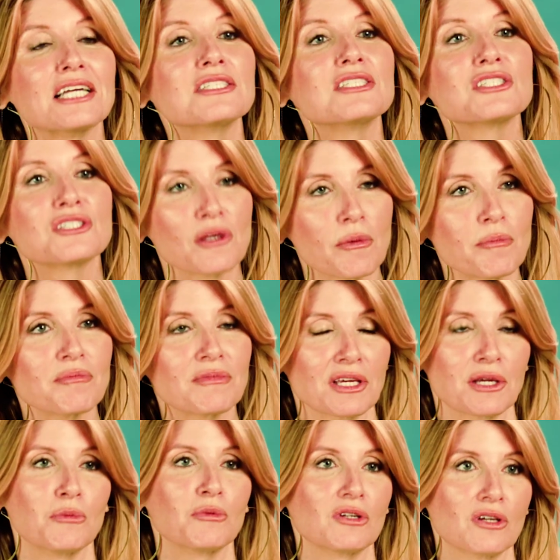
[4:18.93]
and
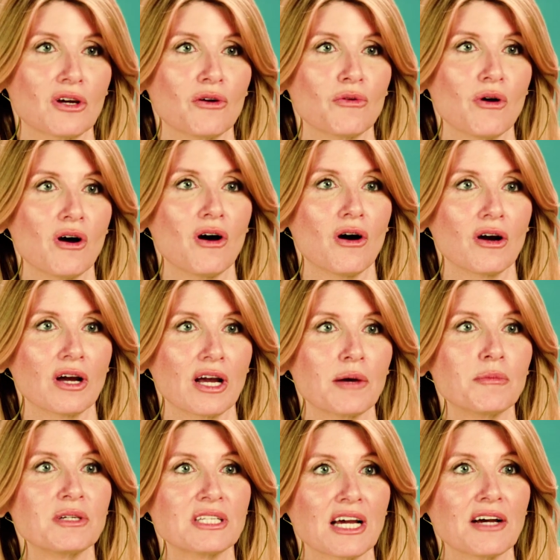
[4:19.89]
something would go wrong
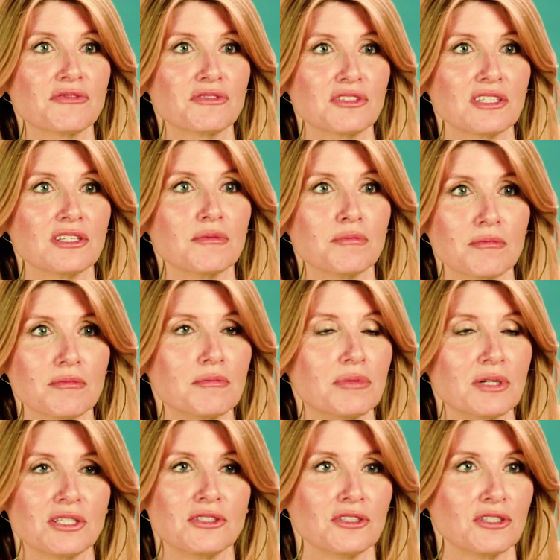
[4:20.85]
and we'd have to
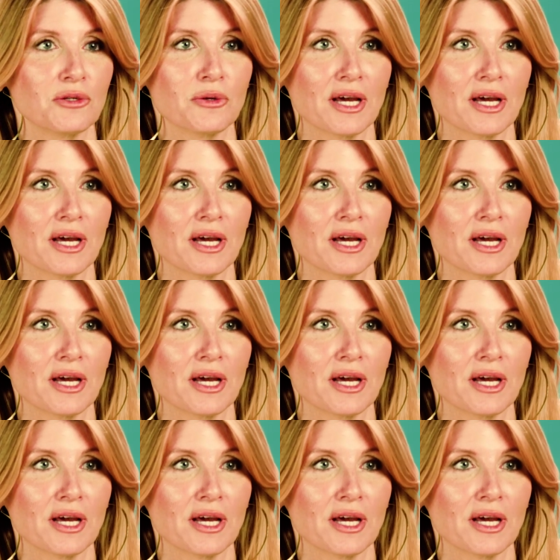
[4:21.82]
build a new